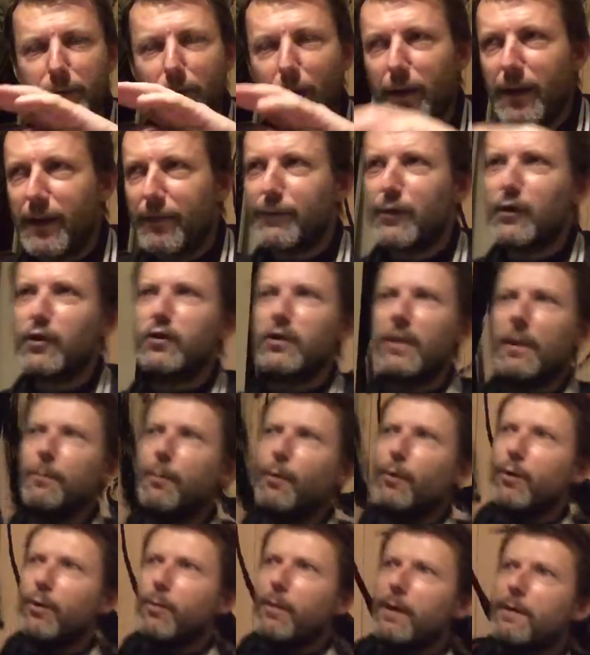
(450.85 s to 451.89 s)
I'd have to step
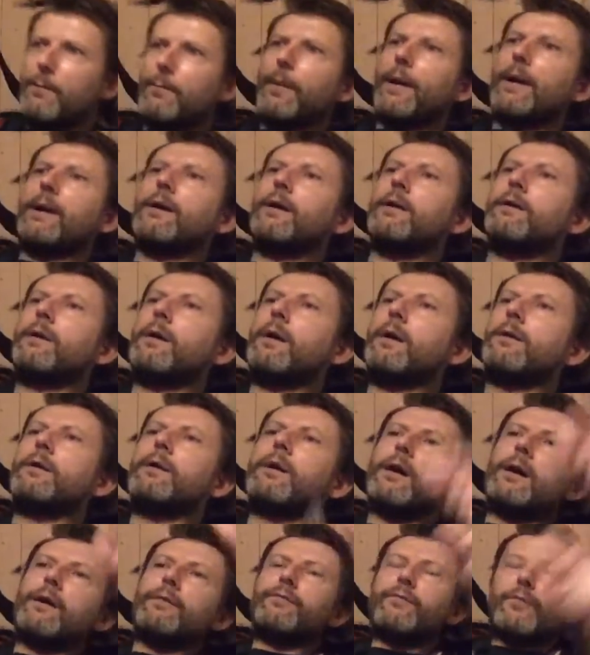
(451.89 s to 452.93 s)
all the way back and
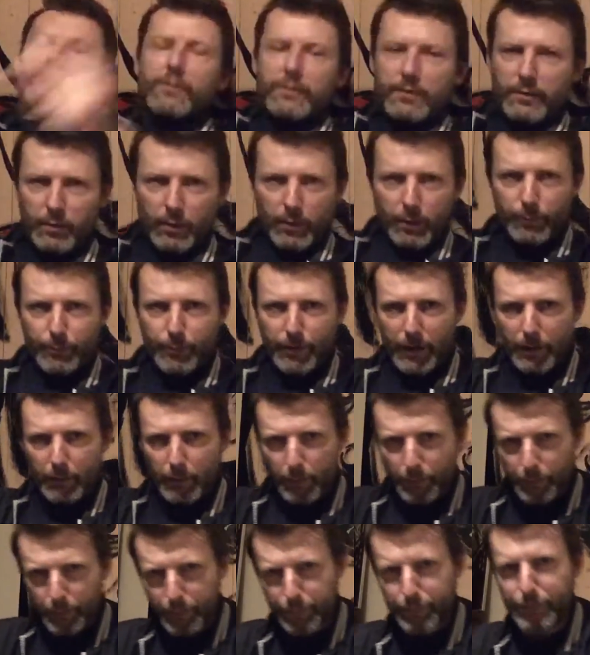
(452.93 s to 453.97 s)
fuck the eyebrow
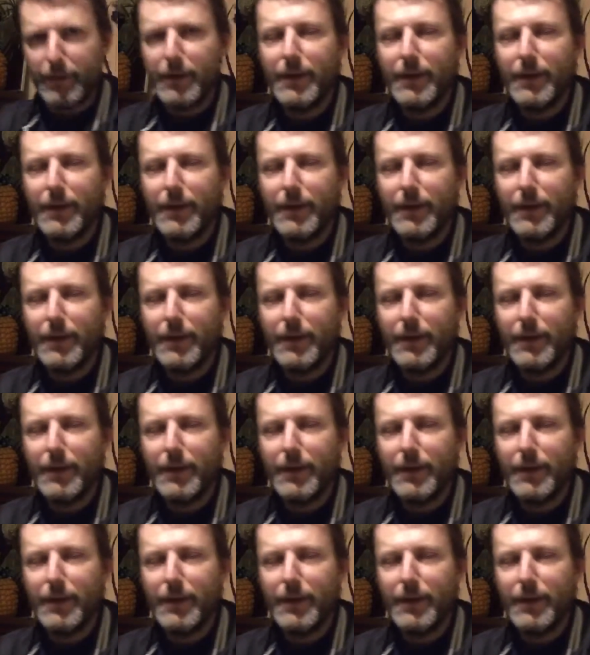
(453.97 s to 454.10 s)
up,